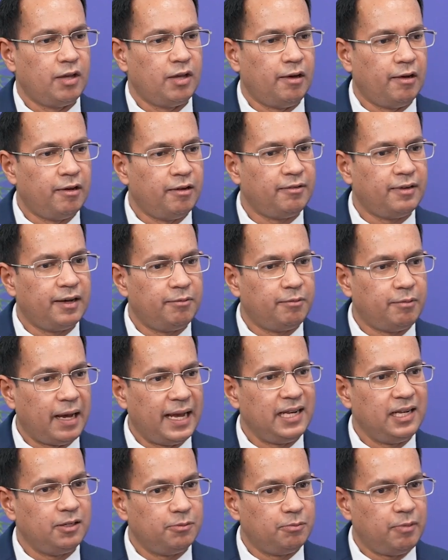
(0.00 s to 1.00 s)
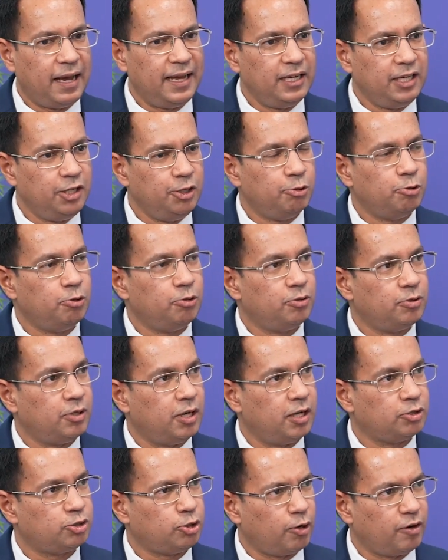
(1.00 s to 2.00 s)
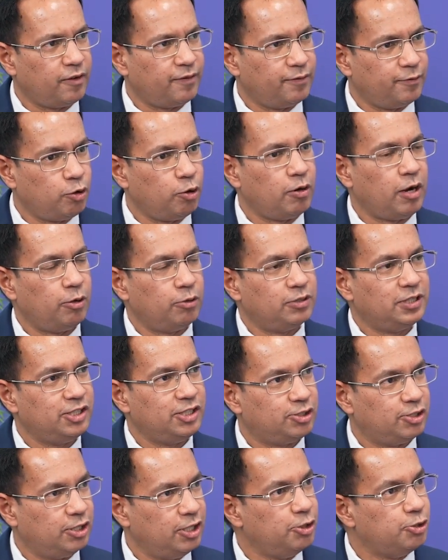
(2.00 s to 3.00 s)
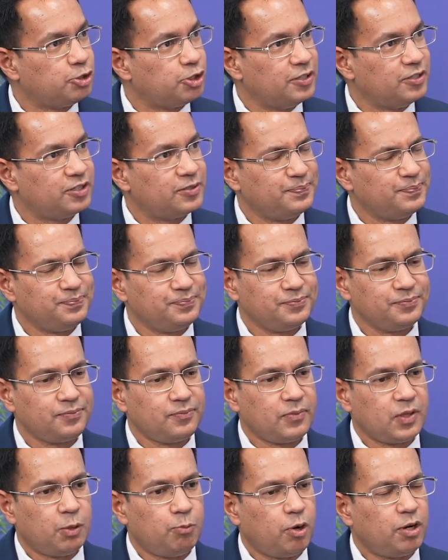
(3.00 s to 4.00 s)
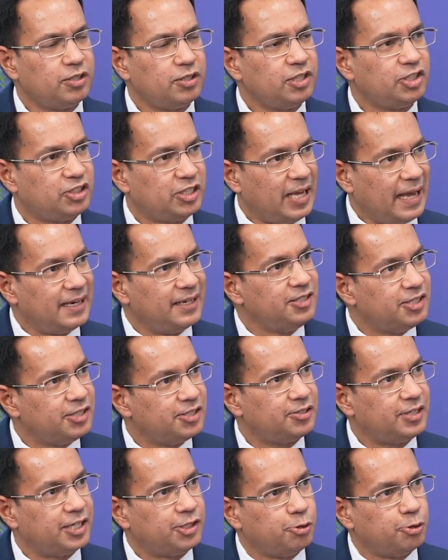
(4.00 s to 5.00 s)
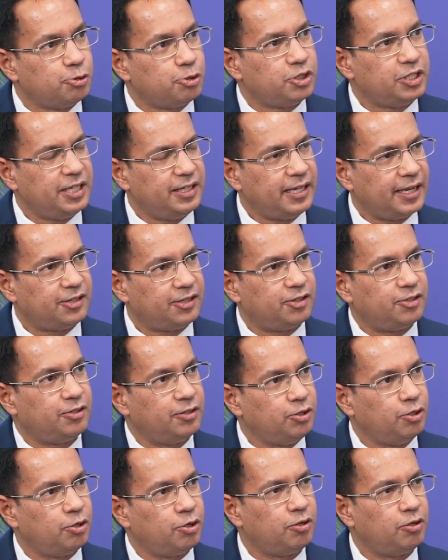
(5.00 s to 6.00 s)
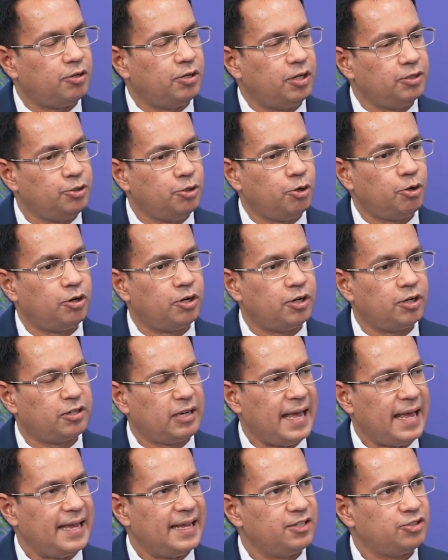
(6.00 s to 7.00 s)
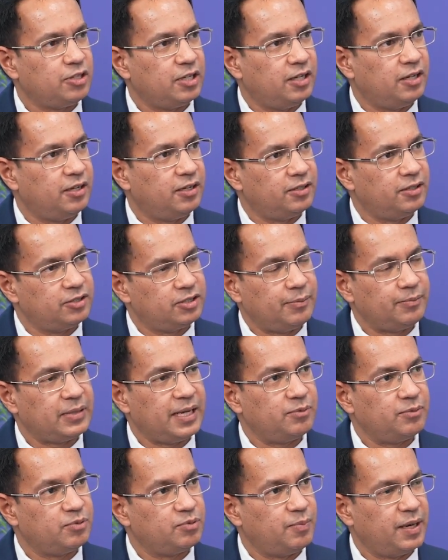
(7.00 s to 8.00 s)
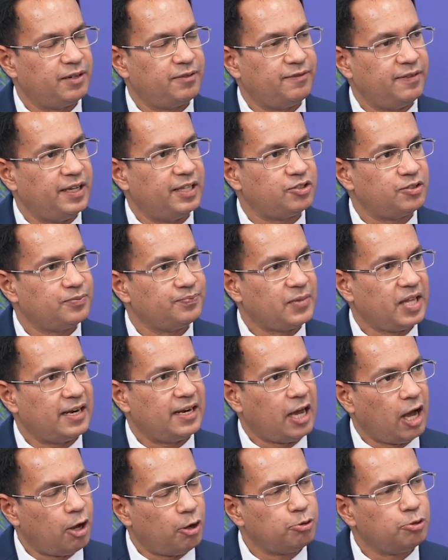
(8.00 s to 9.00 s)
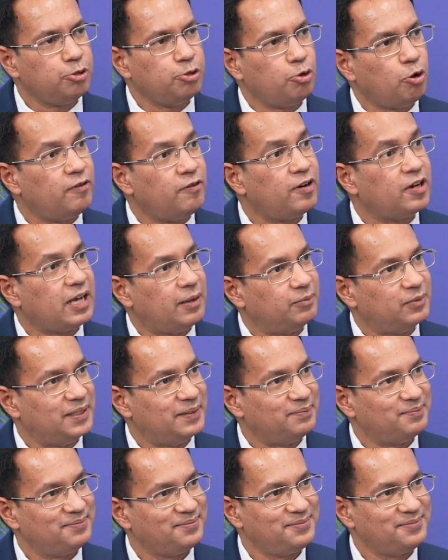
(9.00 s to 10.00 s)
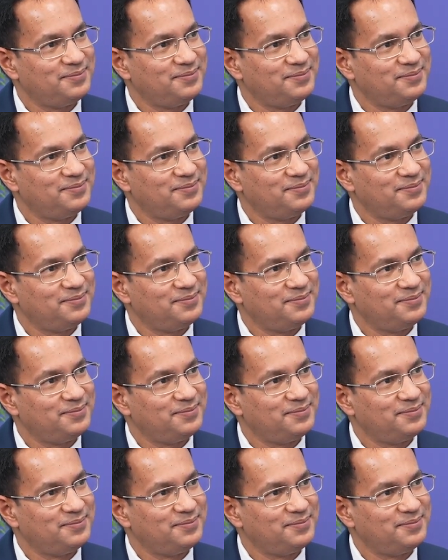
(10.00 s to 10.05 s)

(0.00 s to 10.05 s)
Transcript: While you sort of roll out these solutions, what are the challenges that you see that your clients sometimes might face, and how do you overcome them?